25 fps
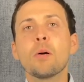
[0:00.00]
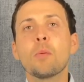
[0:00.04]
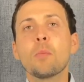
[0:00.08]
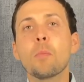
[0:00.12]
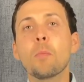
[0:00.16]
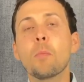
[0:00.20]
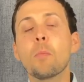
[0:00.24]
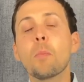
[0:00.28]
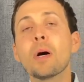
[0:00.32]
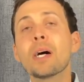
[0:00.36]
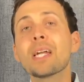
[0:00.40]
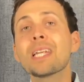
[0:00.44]

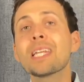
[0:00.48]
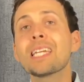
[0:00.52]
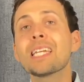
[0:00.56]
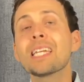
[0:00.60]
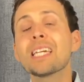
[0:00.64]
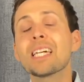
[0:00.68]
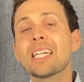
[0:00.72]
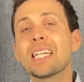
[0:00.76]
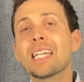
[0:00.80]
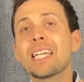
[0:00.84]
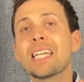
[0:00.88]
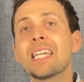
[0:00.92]

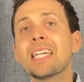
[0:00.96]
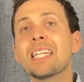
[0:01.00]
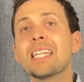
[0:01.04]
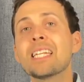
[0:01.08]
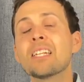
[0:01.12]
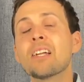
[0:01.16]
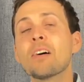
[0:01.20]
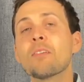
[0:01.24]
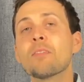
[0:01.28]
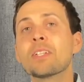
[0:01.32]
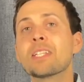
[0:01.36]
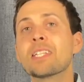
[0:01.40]
Money in
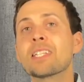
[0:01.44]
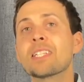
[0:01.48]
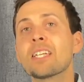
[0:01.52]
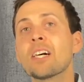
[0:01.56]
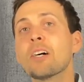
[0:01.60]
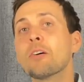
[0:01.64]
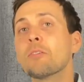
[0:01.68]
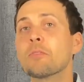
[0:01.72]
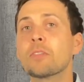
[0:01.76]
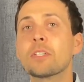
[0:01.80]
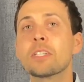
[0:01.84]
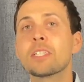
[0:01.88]
and of
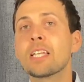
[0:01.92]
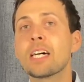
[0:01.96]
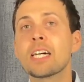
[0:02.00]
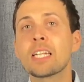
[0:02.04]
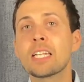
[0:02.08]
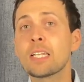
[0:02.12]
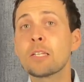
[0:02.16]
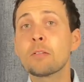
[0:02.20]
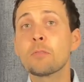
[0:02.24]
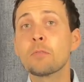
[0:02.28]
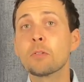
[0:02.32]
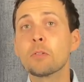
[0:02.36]
itself is not
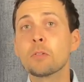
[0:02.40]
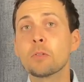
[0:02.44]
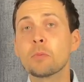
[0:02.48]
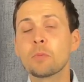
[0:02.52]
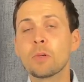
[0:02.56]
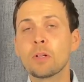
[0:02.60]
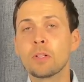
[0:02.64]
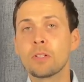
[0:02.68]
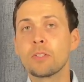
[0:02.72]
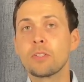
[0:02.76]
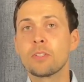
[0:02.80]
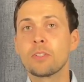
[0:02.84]
evil,
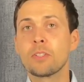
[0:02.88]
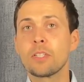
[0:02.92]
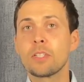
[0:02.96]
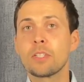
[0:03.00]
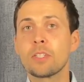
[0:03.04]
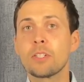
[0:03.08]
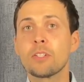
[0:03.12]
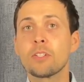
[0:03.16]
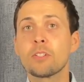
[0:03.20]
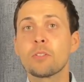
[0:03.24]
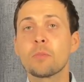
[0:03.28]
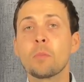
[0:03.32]
brothers and
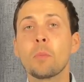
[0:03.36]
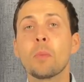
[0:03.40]
sisters.